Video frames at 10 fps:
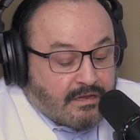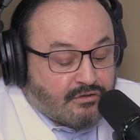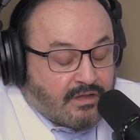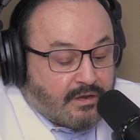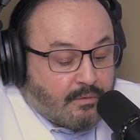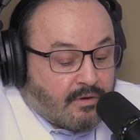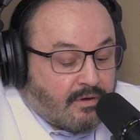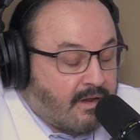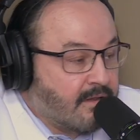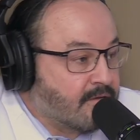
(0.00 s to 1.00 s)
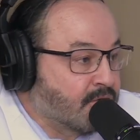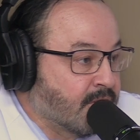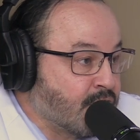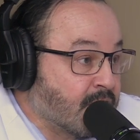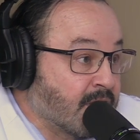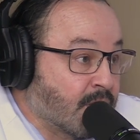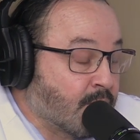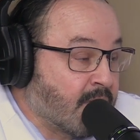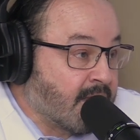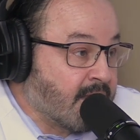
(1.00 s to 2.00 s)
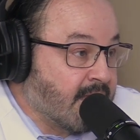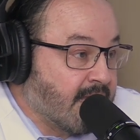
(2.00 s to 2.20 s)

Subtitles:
in January, so that you can get ready.